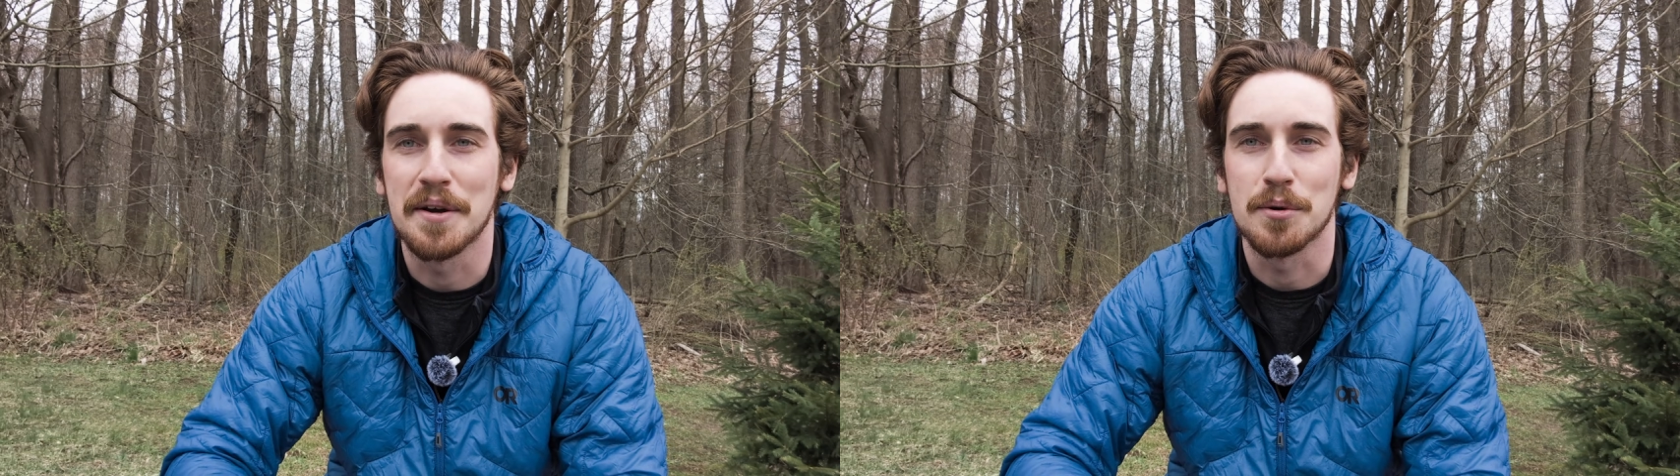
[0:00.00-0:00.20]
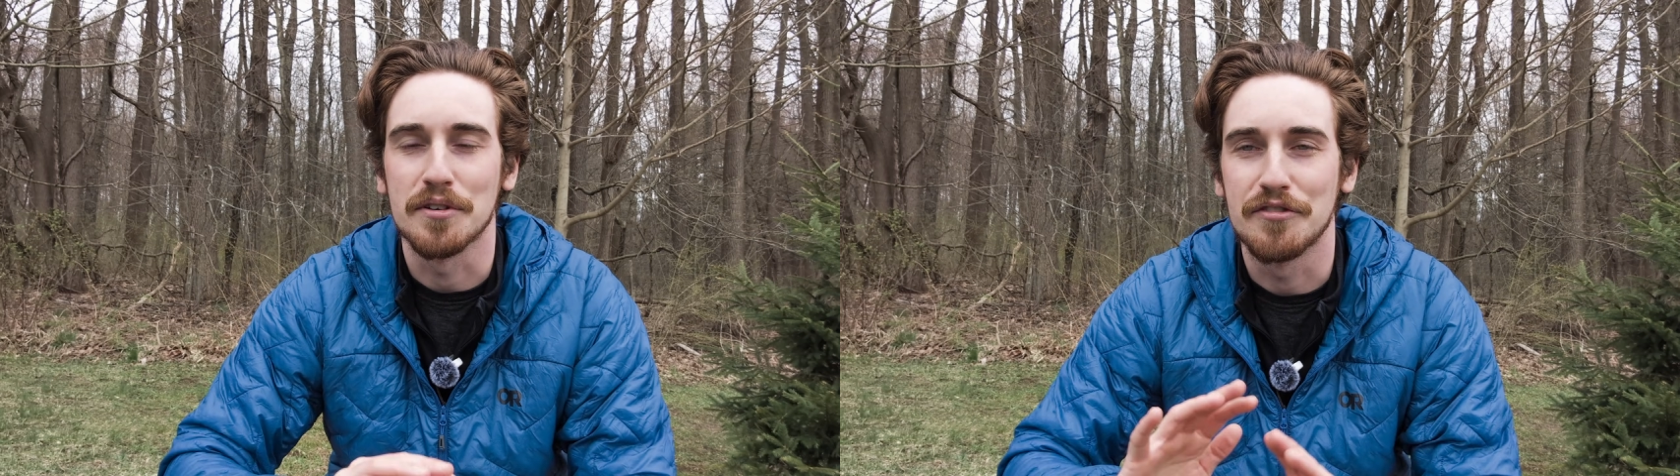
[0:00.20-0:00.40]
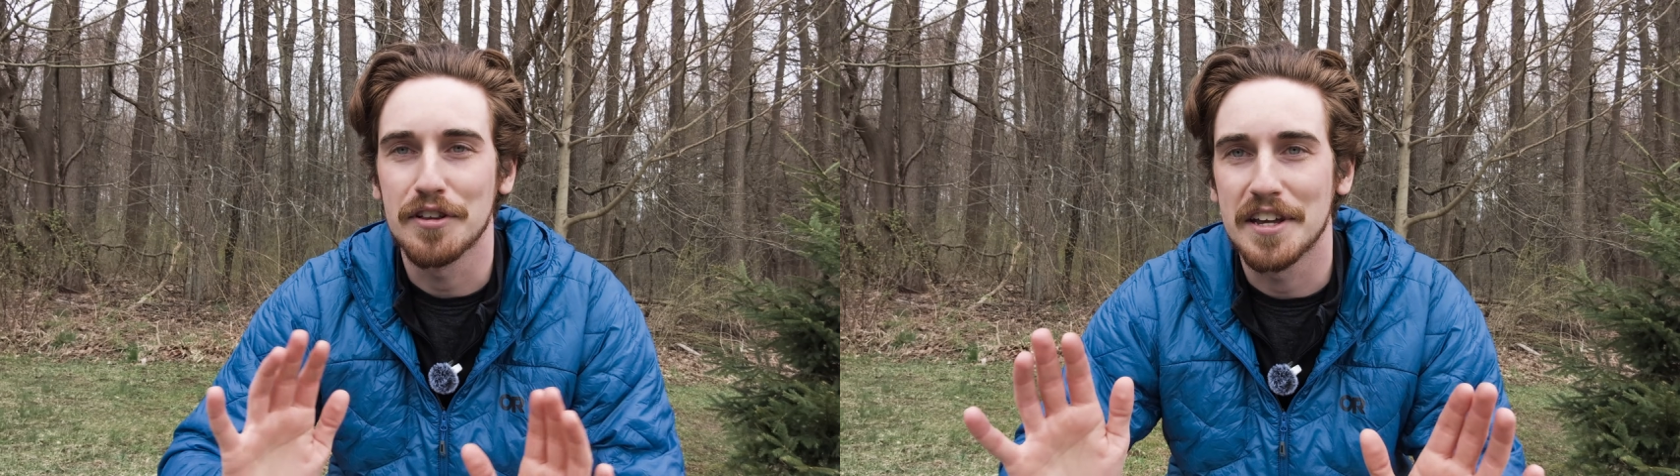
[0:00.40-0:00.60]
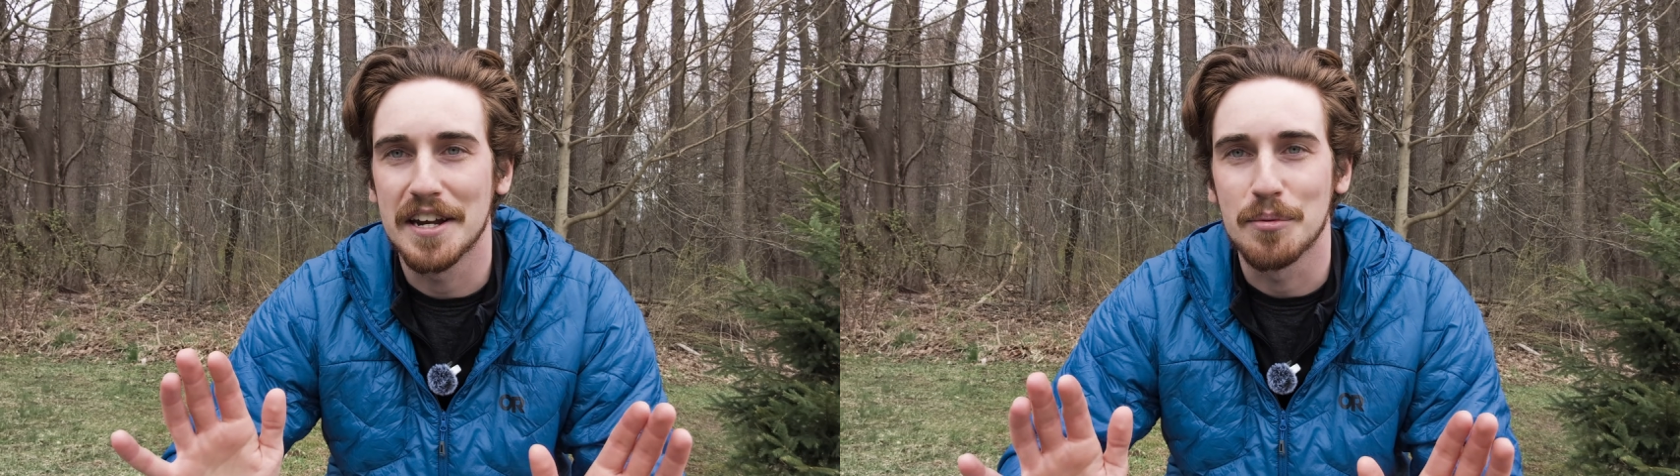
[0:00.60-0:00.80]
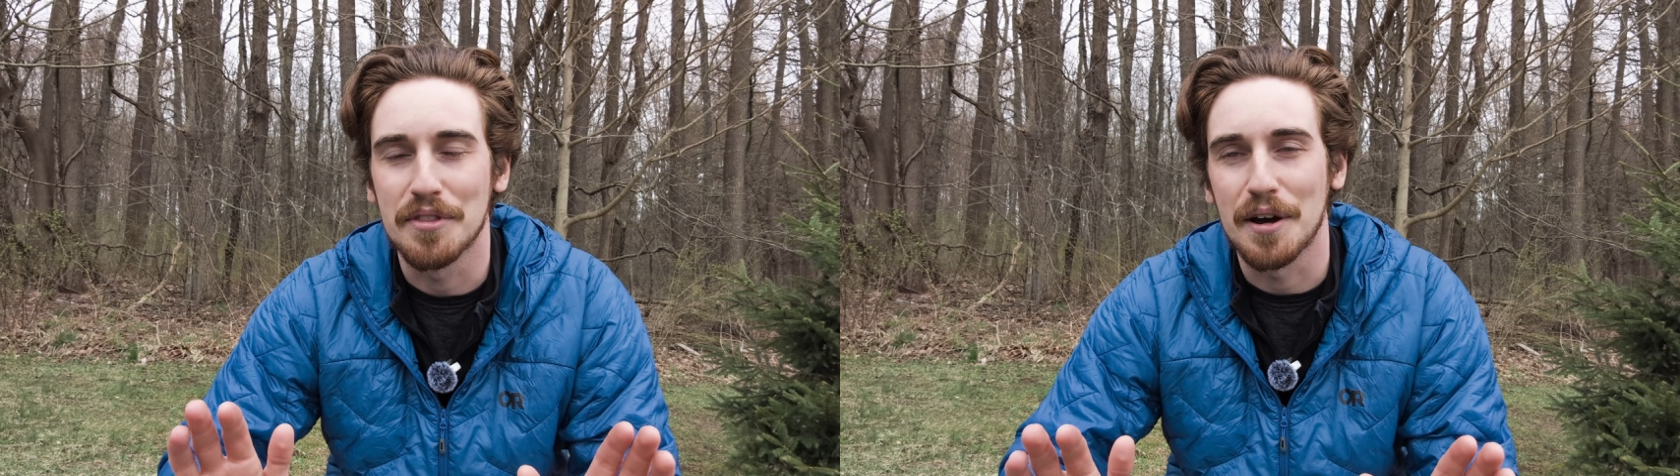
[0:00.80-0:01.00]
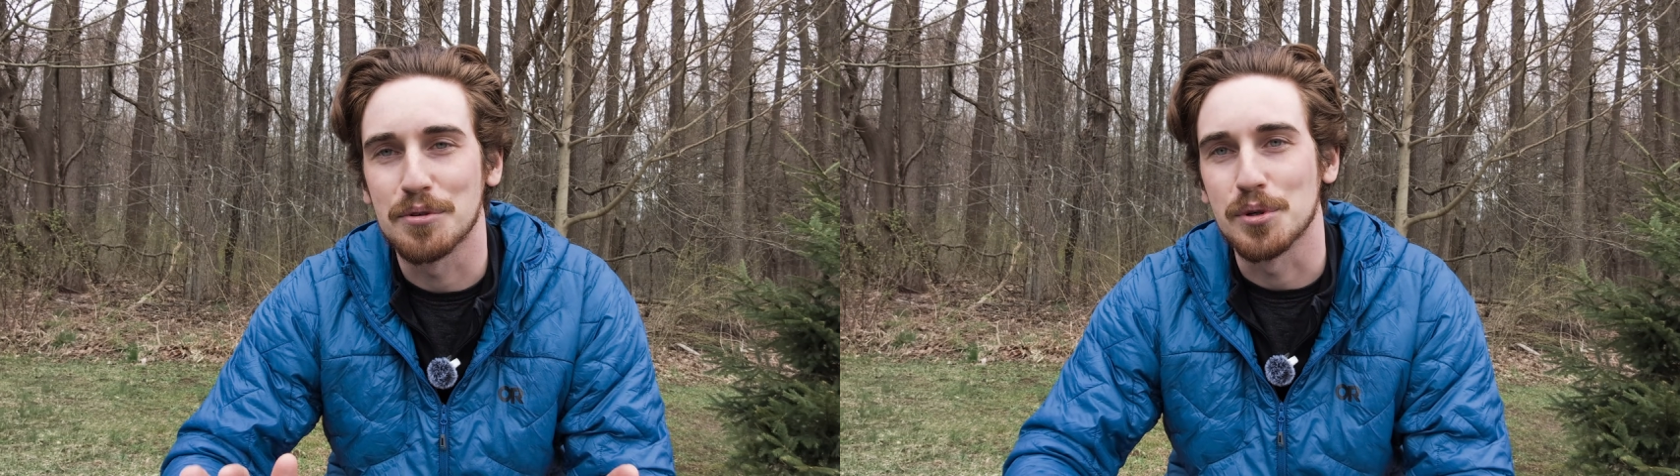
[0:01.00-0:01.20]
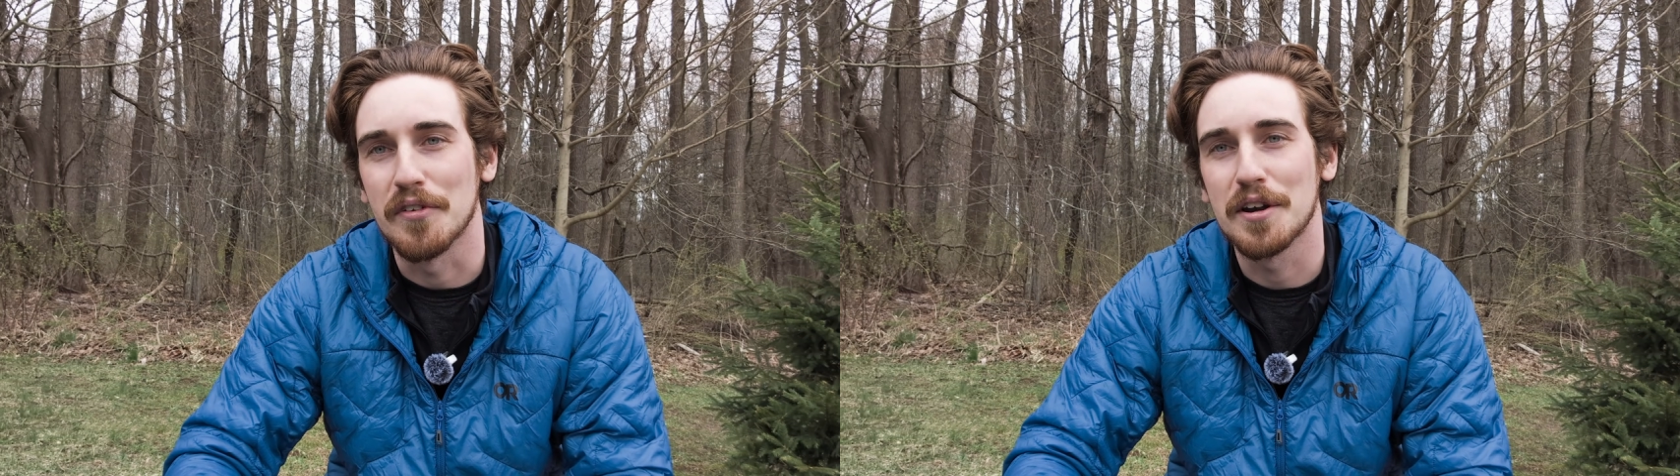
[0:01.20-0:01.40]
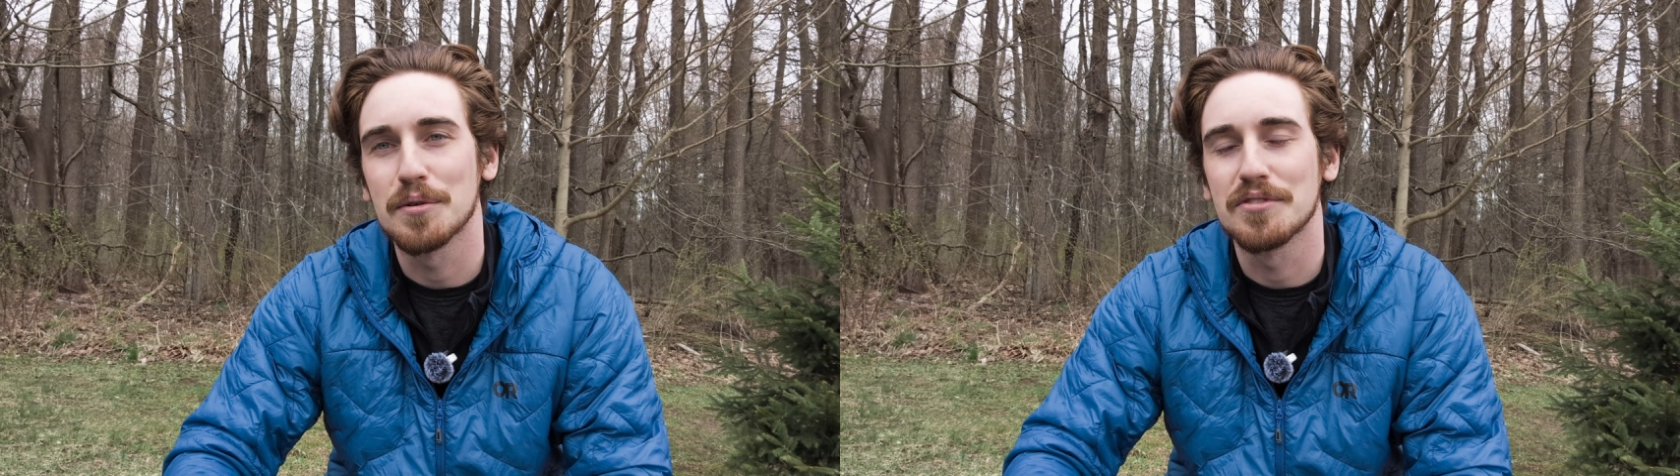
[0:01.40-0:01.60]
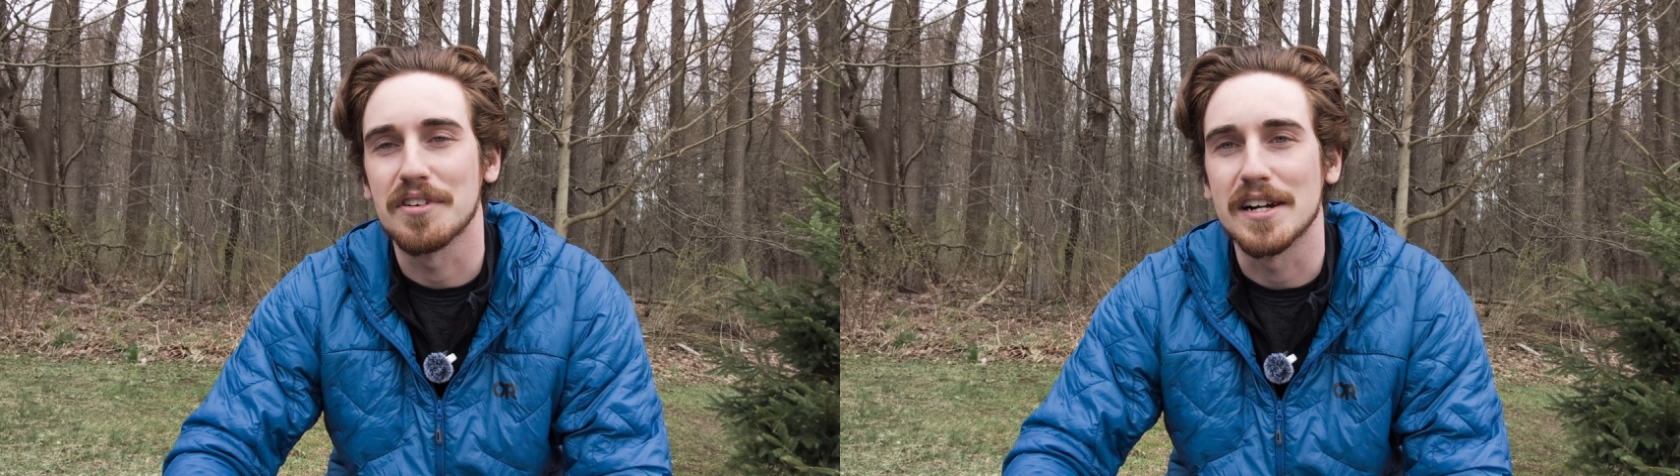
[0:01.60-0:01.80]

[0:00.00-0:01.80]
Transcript: or affiliated with Outdoor Vitals.